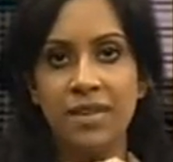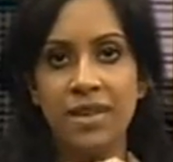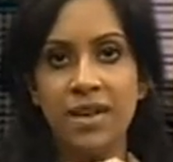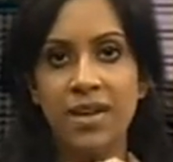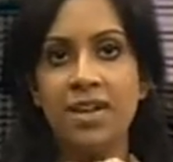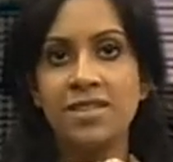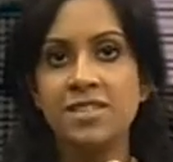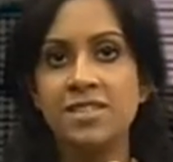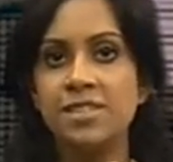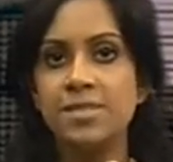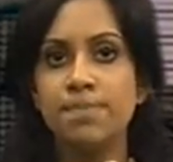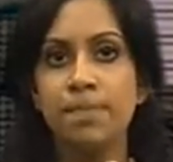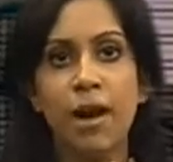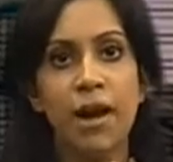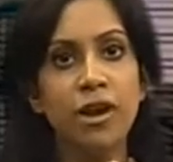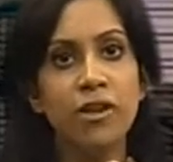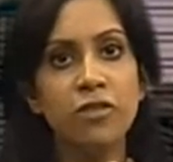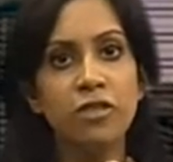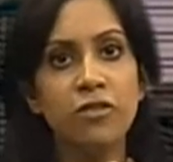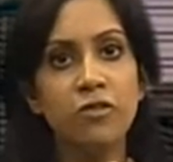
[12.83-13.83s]
He has
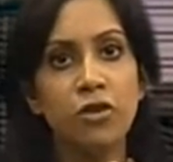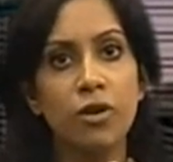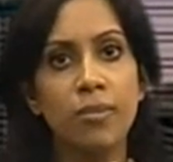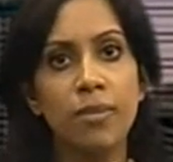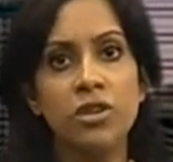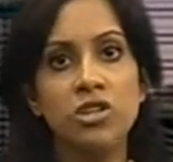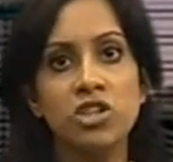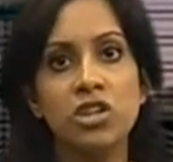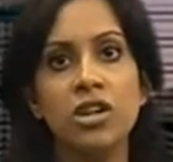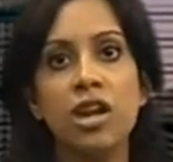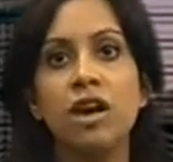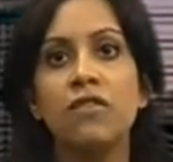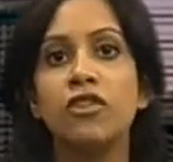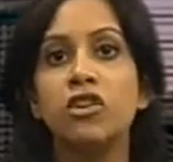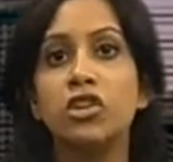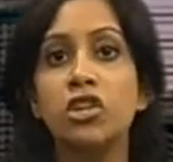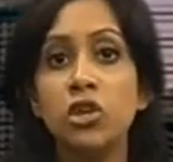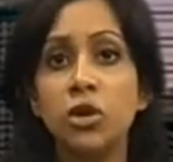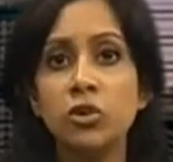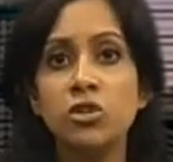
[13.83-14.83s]
inspired the formation of
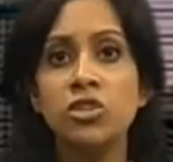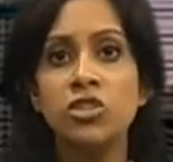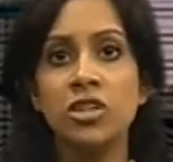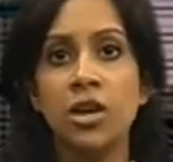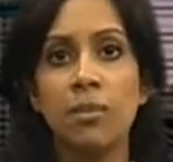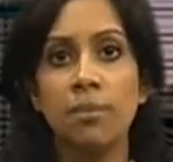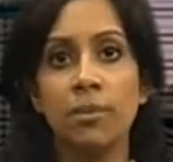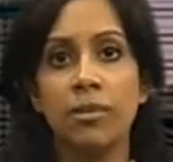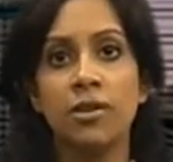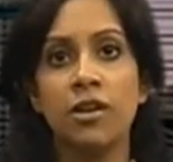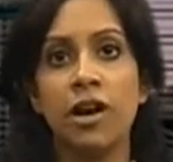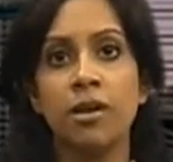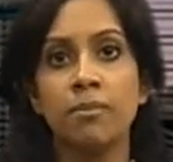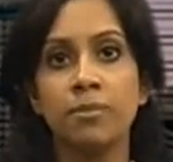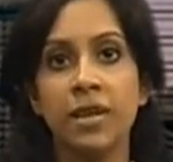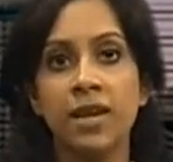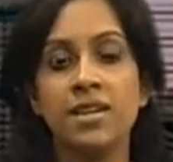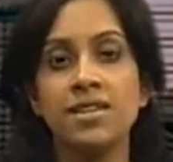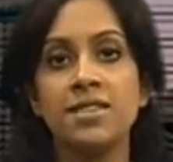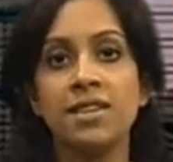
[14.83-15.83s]
a huge temple
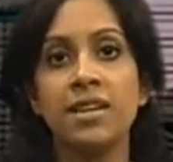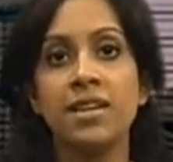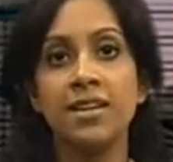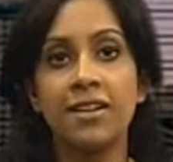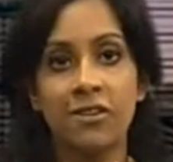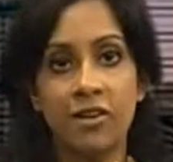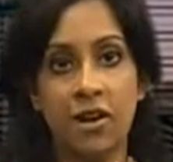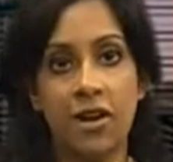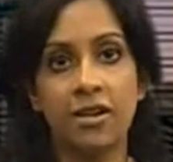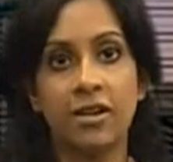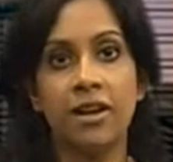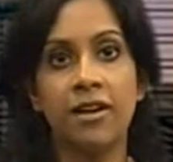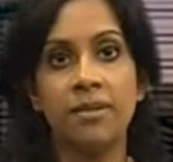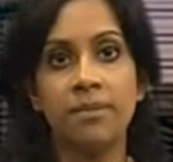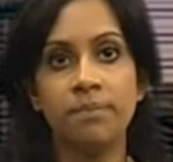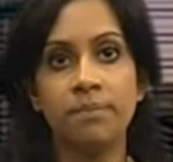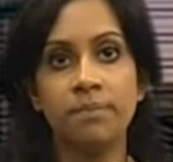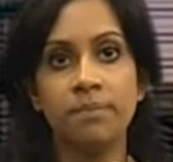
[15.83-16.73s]
complex in Kerala.